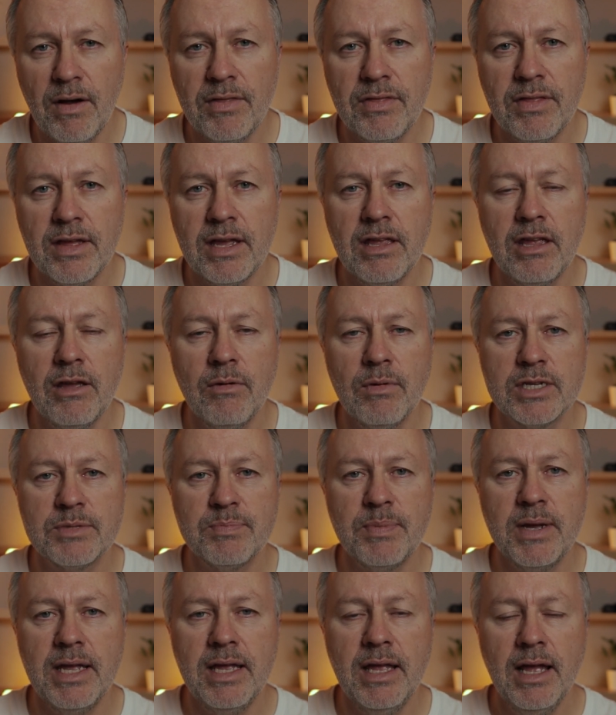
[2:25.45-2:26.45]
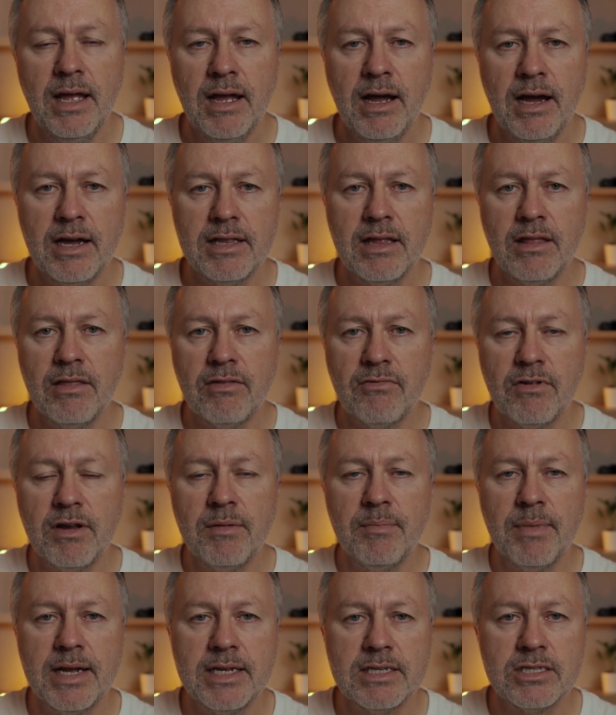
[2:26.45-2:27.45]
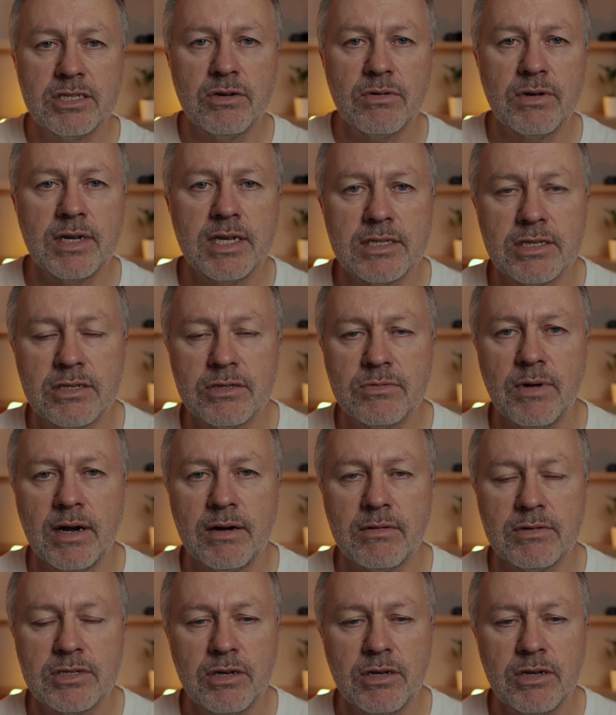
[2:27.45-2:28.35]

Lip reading: I think USB, and then 3 main sockets as well.